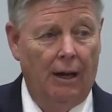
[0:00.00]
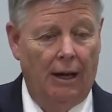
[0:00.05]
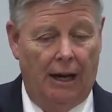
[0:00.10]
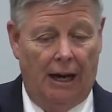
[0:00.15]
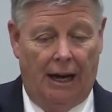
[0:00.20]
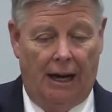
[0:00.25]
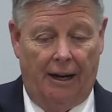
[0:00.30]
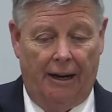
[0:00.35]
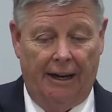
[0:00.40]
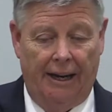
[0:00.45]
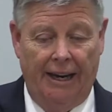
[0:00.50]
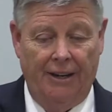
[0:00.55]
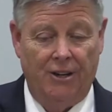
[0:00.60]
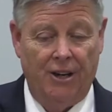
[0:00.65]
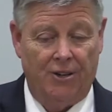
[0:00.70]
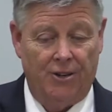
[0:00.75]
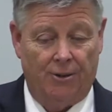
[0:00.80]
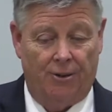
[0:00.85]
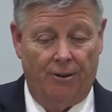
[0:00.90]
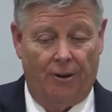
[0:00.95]
Uh, he
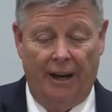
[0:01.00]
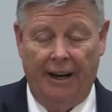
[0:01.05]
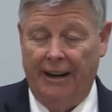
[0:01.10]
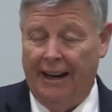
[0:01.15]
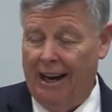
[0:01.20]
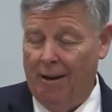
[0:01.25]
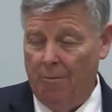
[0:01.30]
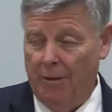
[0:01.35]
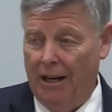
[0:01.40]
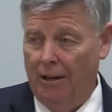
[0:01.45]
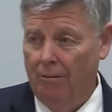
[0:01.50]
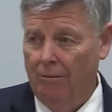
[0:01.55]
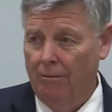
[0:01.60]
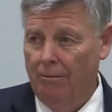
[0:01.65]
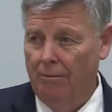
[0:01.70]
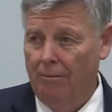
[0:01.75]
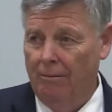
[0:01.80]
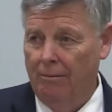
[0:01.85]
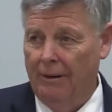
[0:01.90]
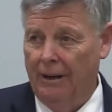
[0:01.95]
just grinned at me,
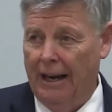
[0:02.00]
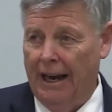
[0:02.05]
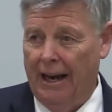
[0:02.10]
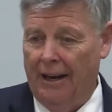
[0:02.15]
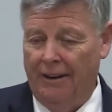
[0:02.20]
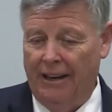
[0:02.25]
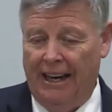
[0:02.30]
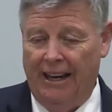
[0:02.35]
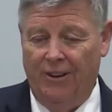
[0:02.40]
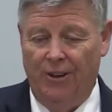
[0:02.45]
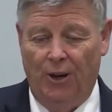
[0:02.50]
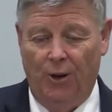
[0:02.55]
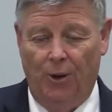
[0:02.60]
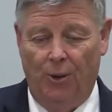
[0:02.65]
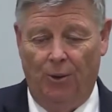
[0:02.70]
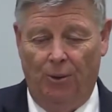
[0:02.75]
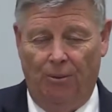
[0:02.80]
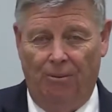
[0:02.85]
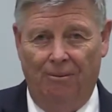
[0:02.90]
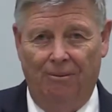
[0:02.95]
and he
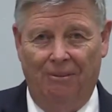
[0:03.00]
knew,